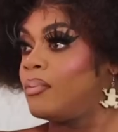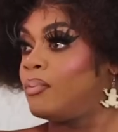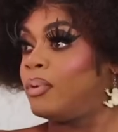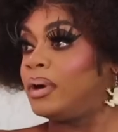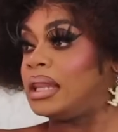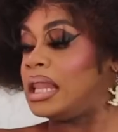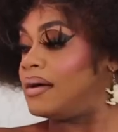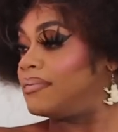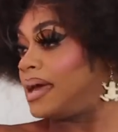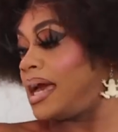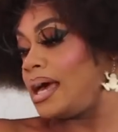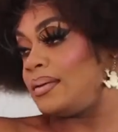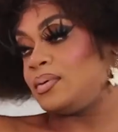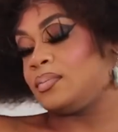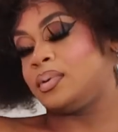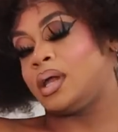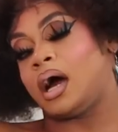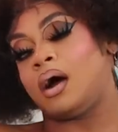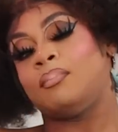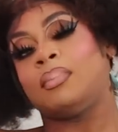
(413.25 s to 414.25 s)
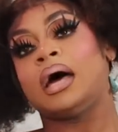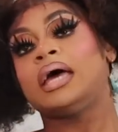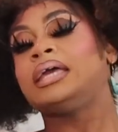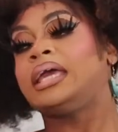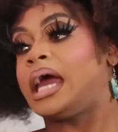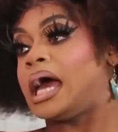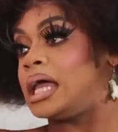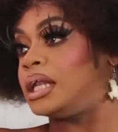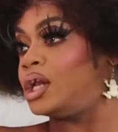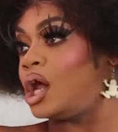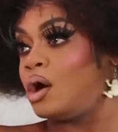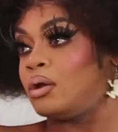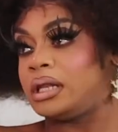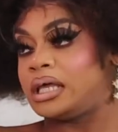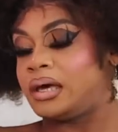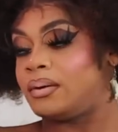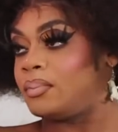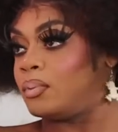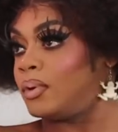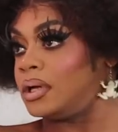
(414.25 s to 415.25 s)
We love Camden though, but yeah, no
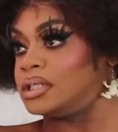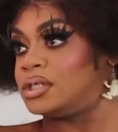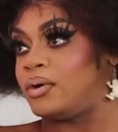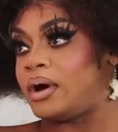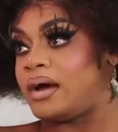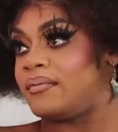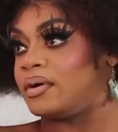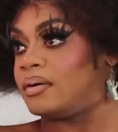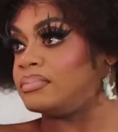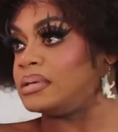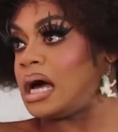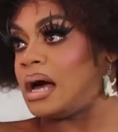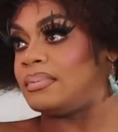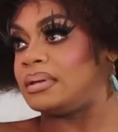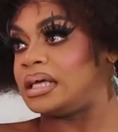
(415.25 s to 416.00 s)
lip whatsoever, top